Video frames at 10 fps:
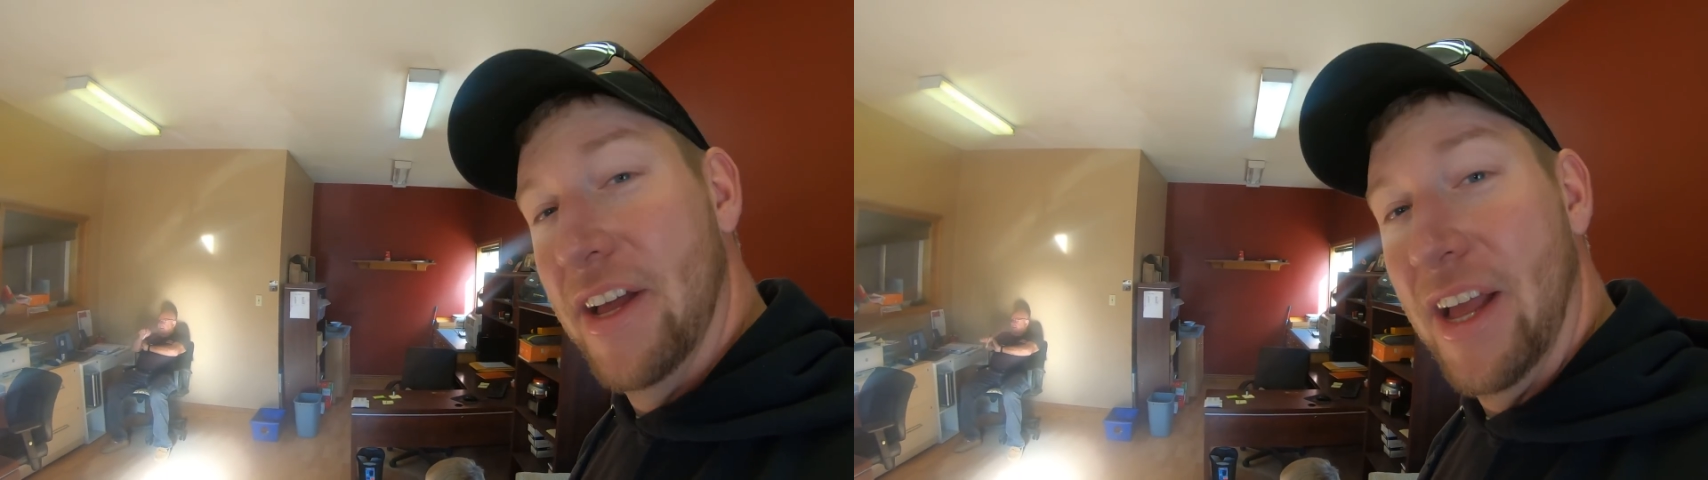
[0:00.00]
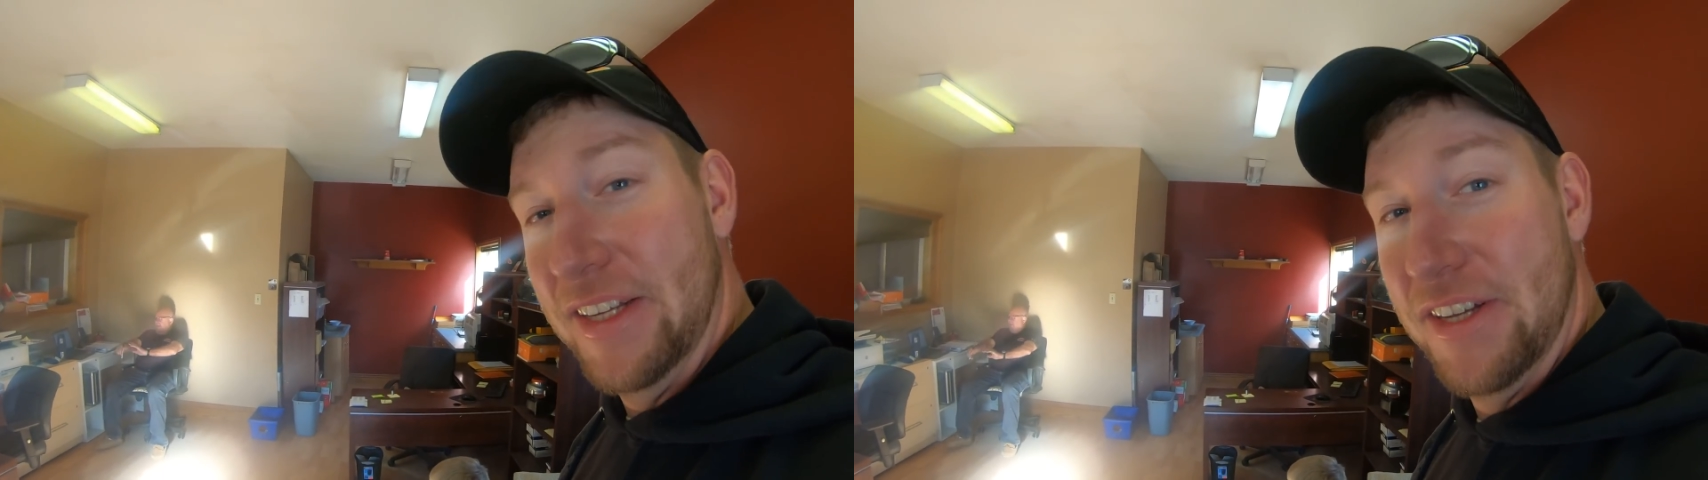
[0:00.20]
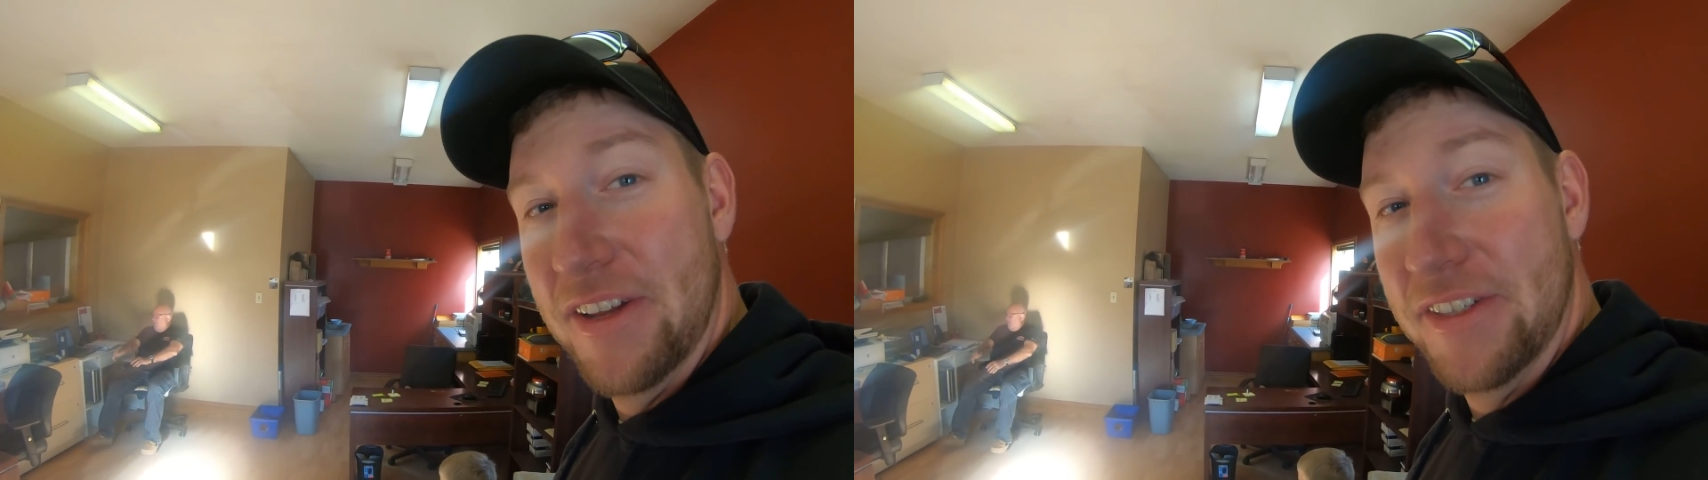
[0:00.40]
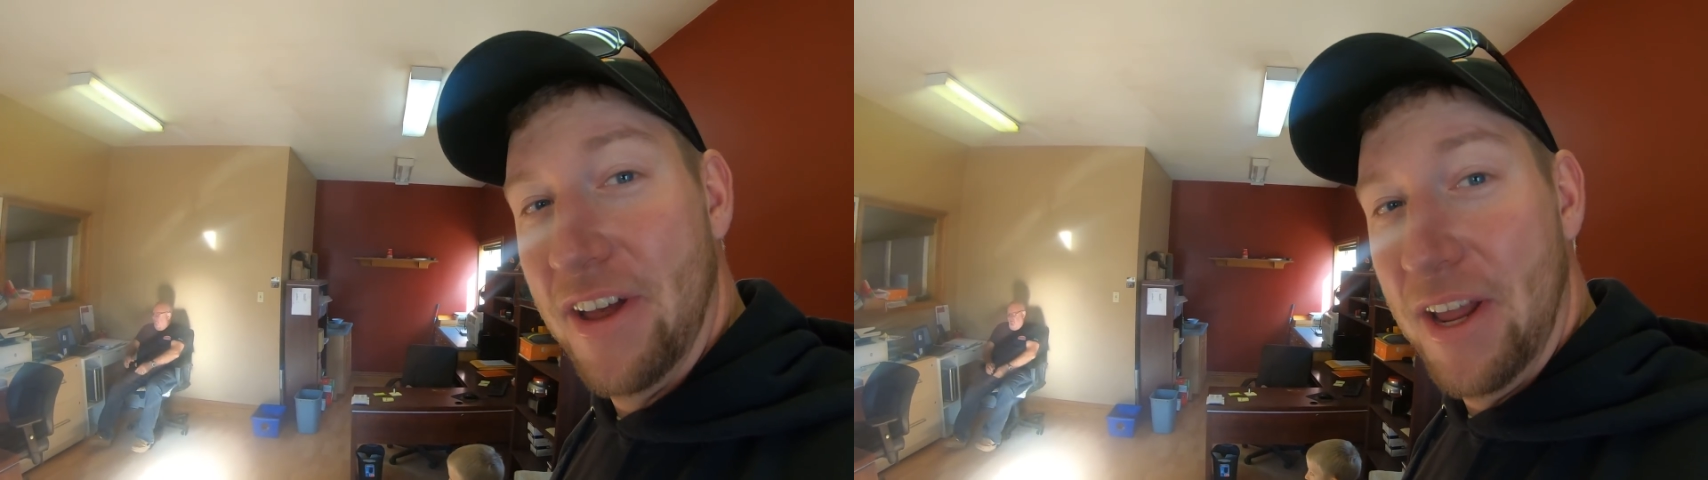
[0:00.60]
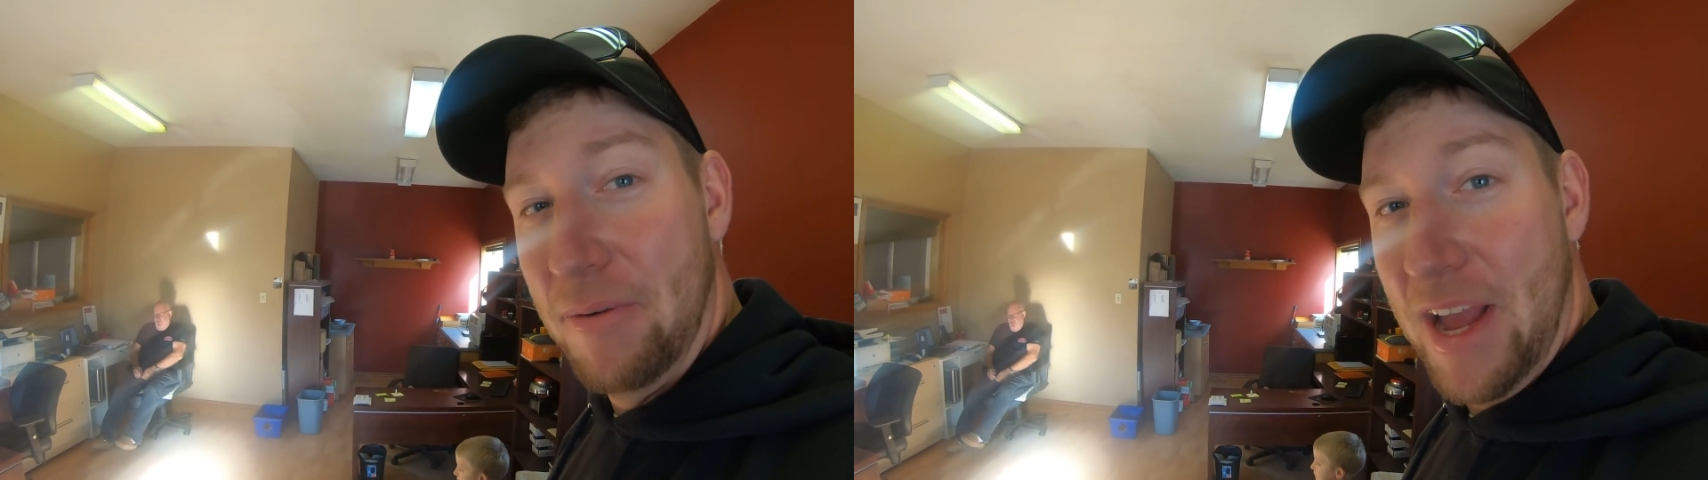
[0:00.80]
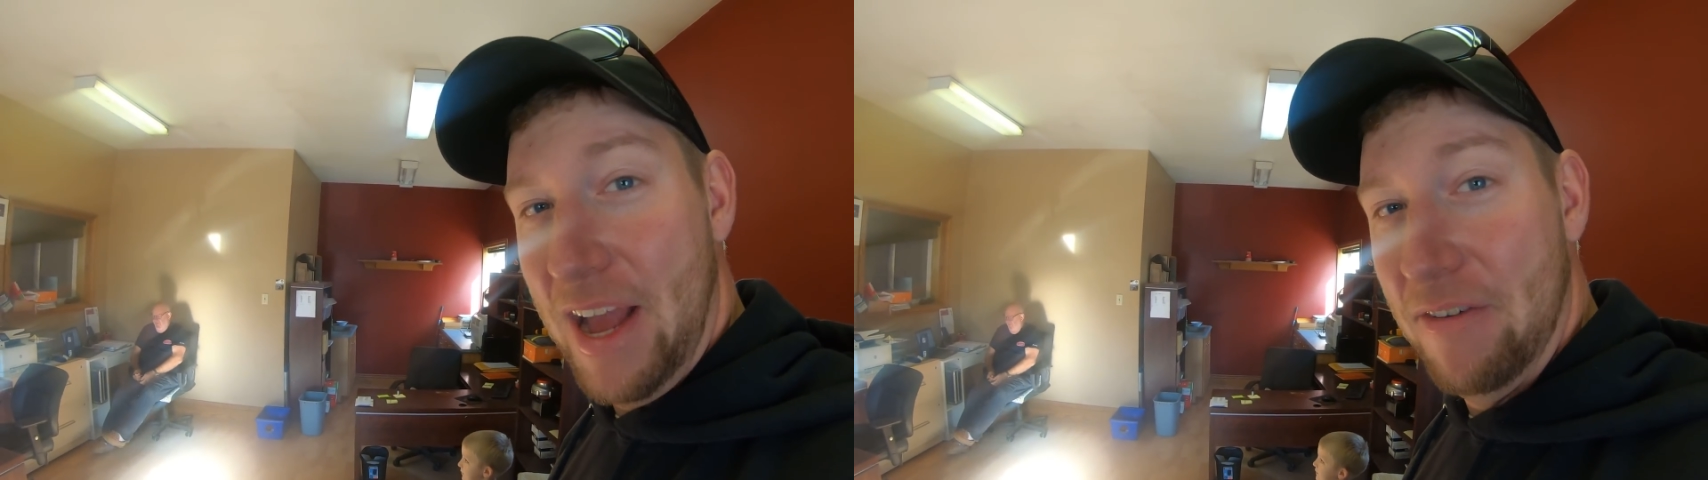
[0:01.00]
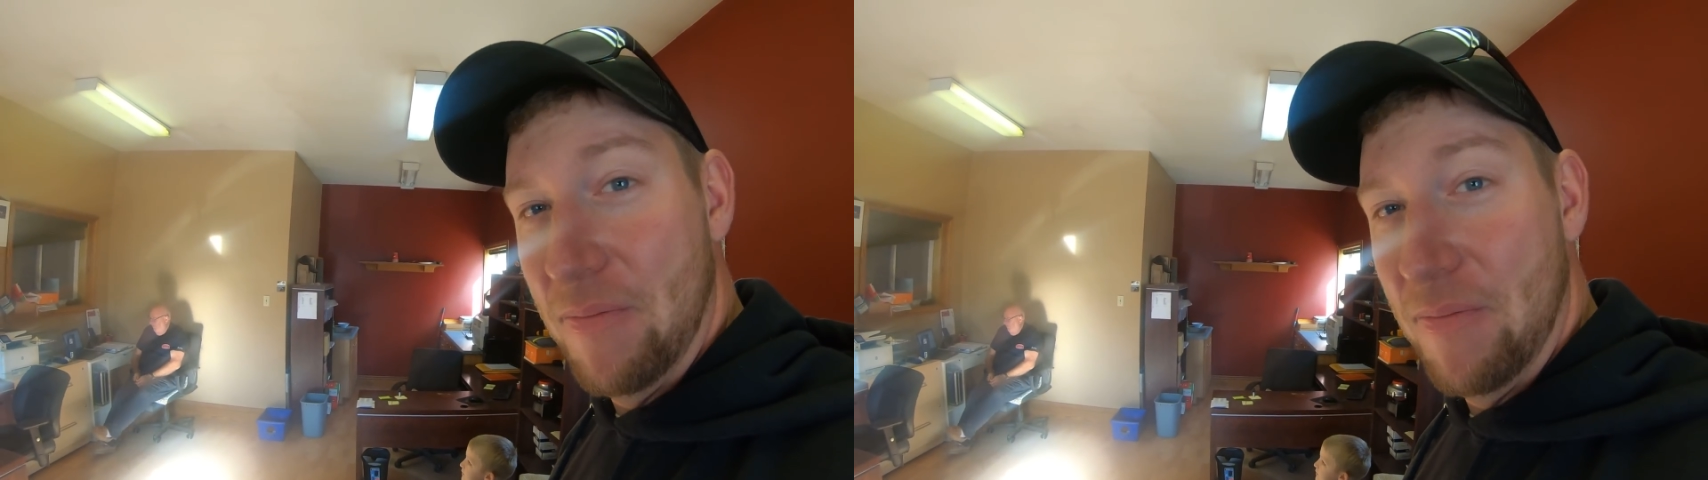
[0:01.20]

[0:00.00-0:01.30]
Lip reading: It's not like we have a